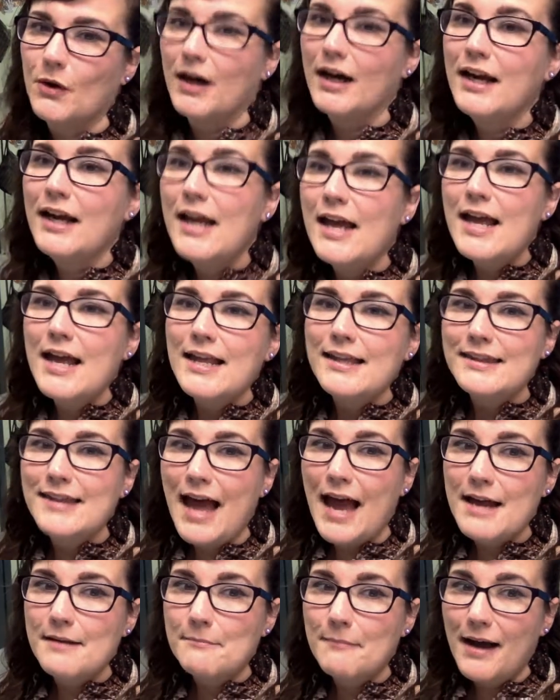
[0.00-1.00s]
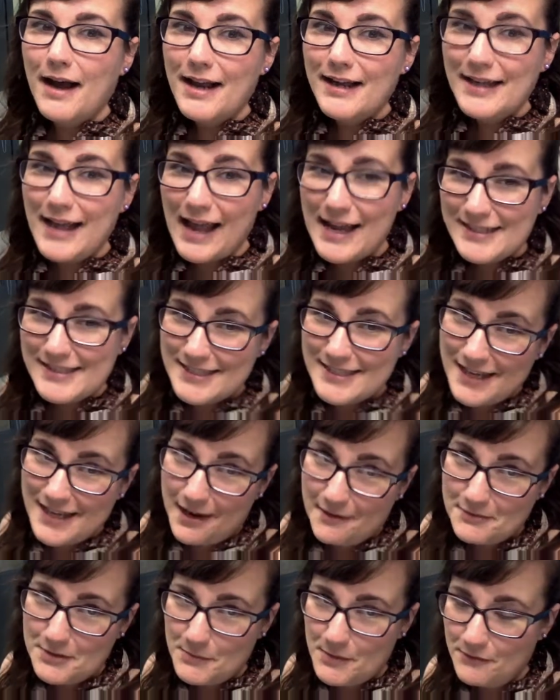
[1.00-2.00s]
door that my auntie
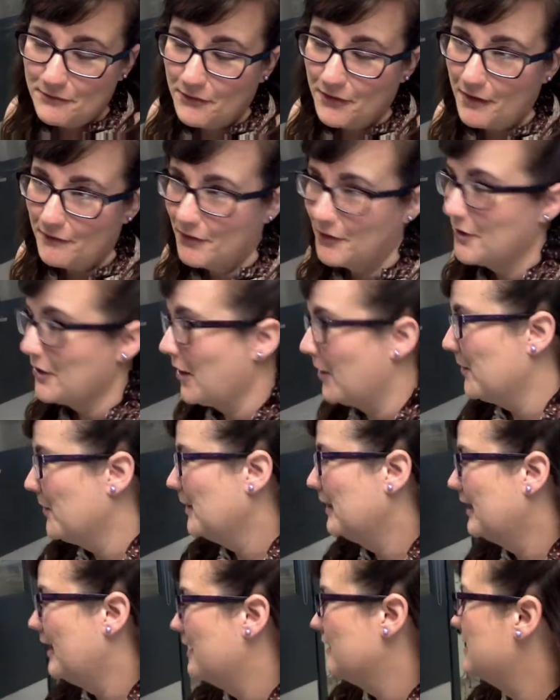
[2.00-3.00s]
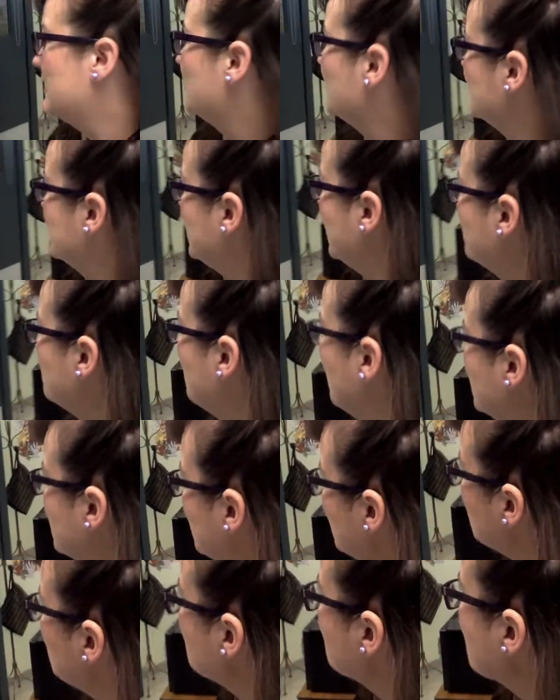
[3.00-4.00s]
gave to me forever ago, and it's just
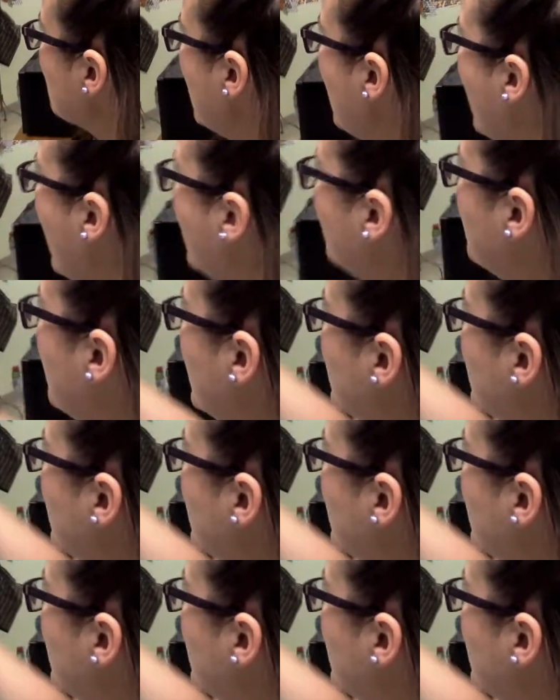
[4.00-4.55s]
sentimental. And